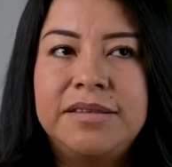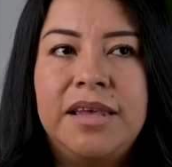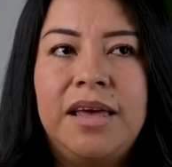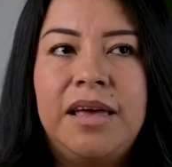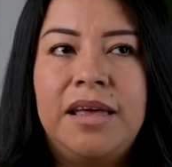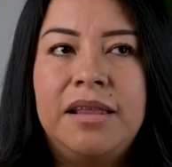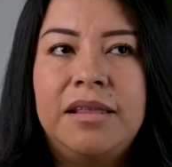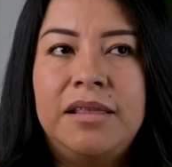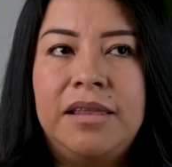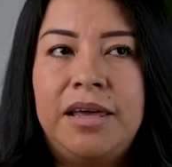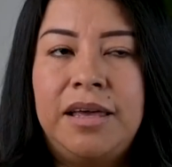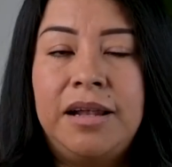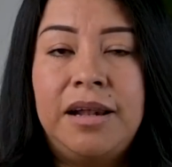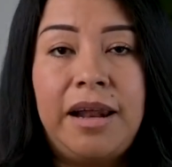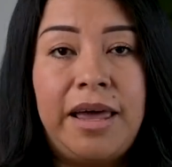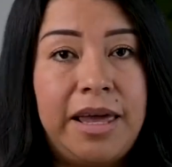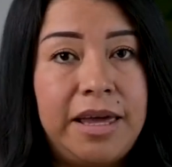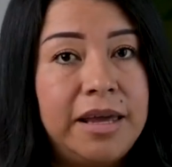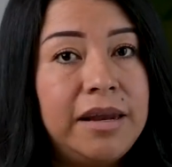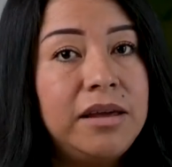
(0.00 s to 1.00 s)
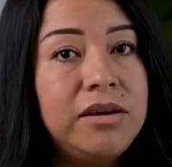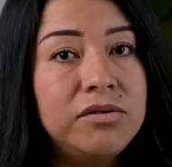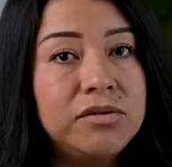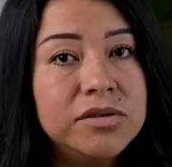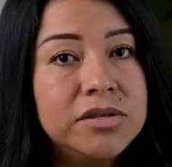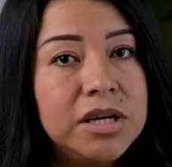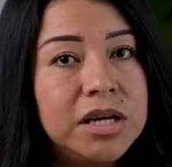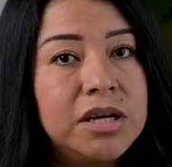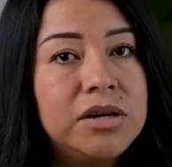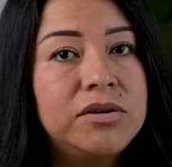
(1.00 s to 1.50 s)
that they like it in
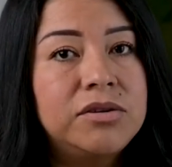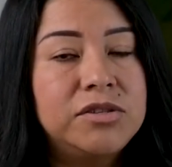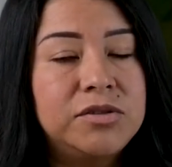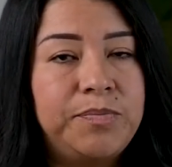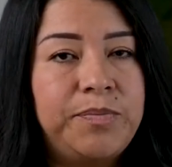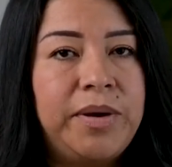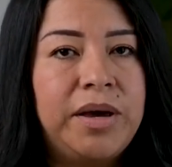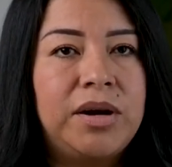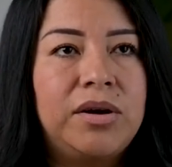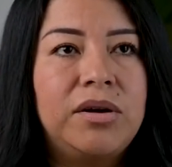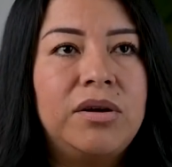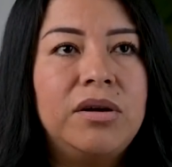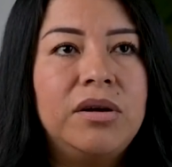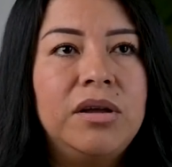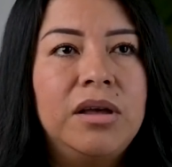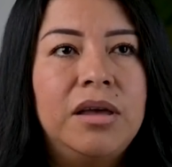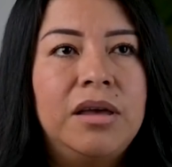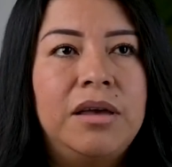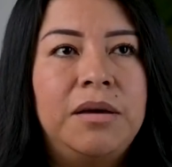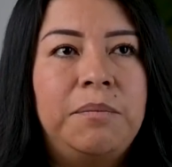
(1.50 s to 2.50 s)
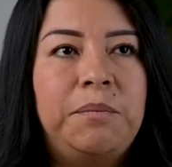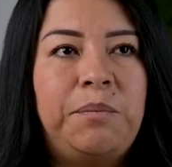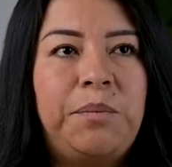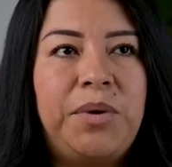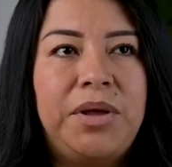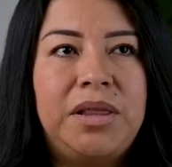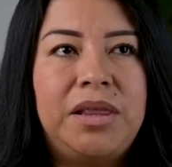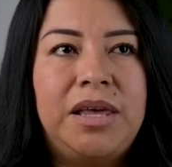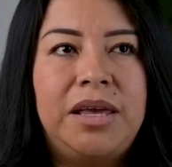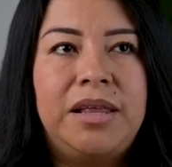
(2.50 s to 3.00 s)
containers better,
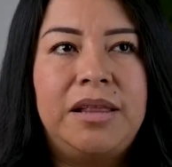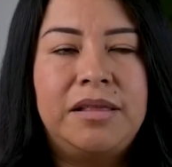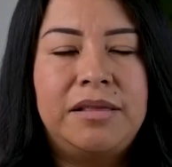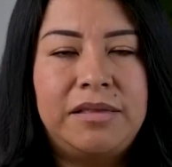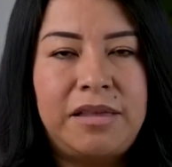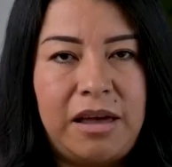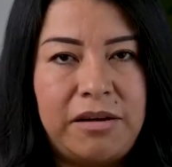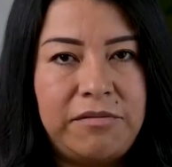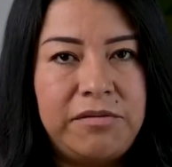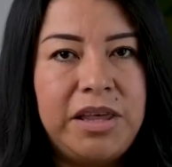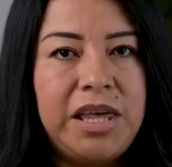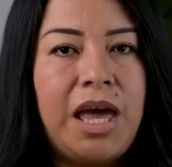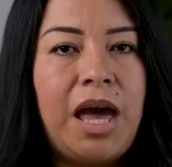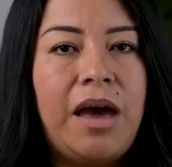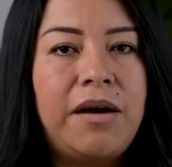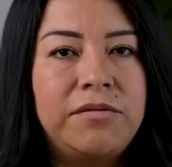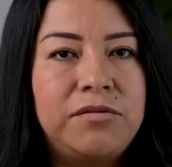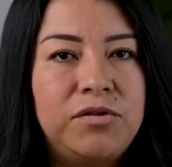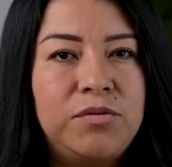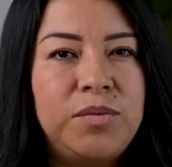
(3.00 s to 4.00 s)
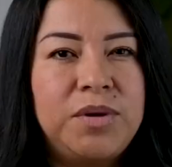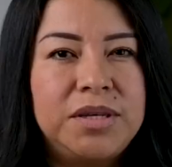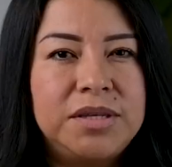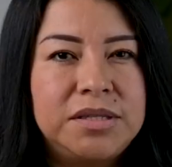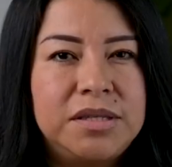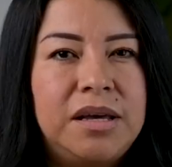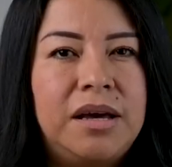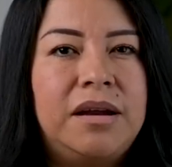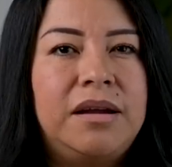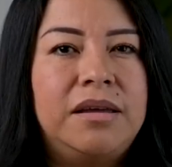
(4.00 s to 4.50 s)
but they definitely have to be
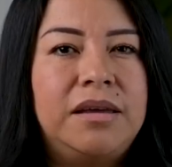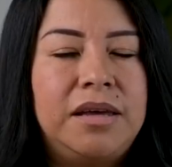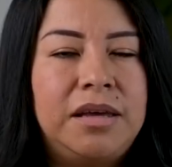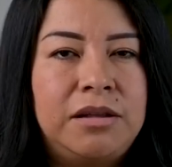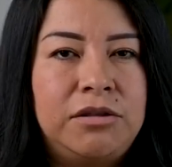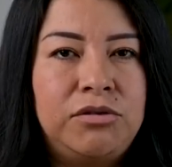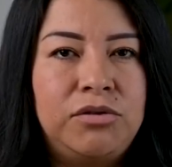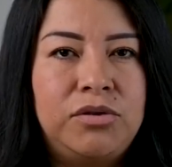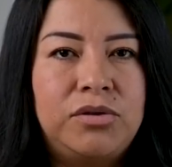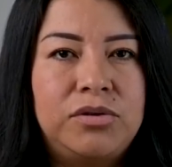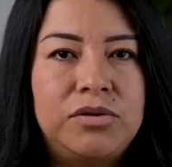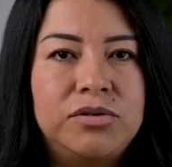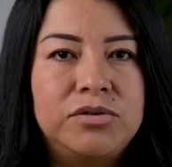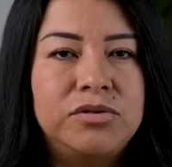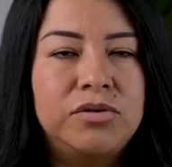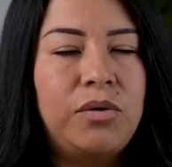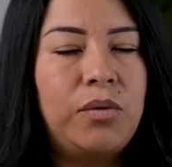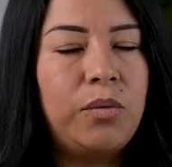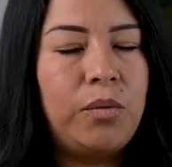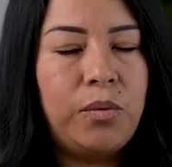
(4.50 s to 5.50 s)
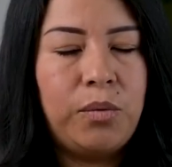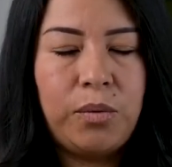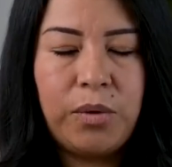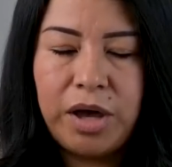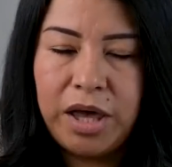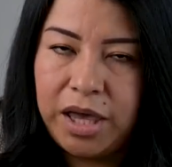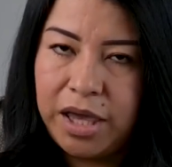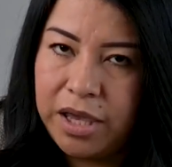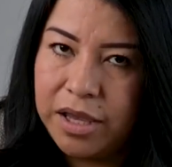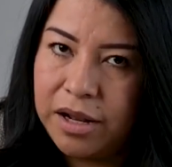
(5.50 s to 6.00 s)
started indoors
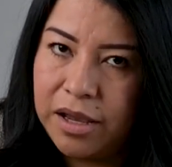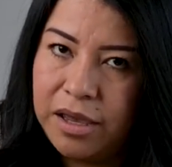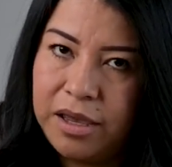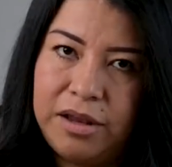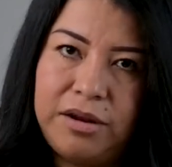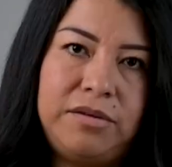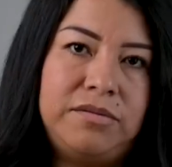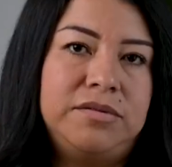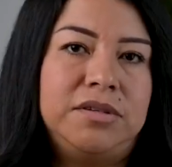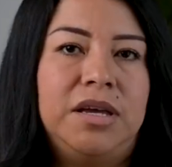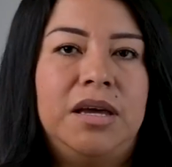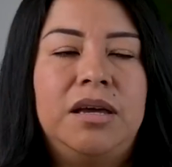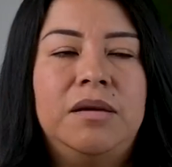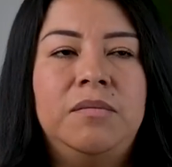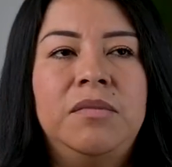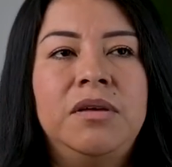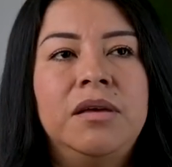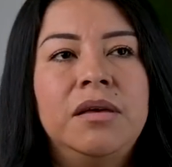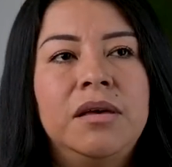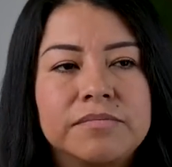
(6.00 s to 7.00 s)
way ahead of time.